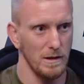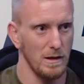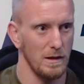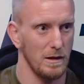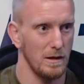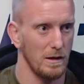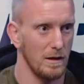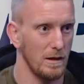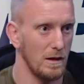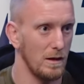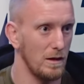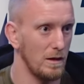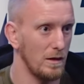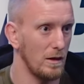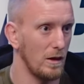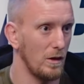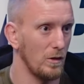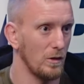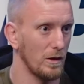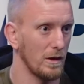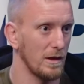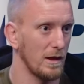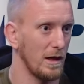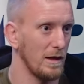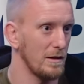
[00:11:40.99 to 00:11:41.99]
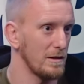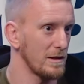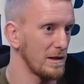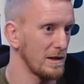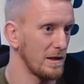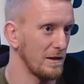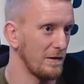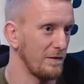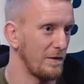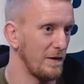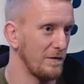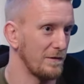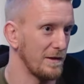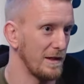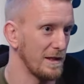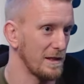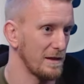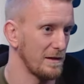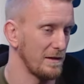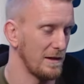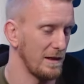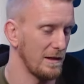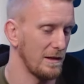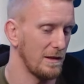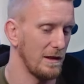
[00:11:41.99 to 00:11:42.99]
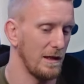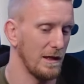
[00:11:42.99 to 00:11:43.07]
uh, older guy who's in his fifties, I think.